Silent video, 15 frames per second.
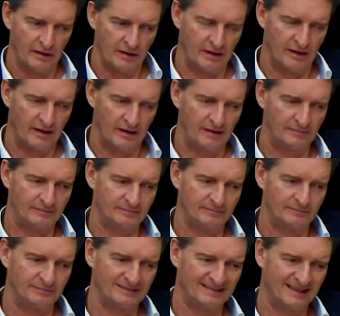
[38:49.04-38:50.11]
A
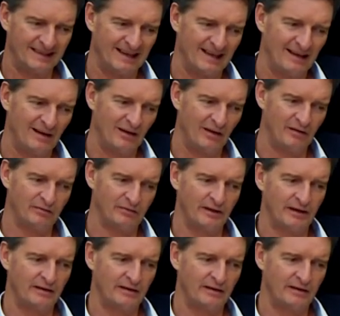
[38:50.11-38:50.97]
lot of the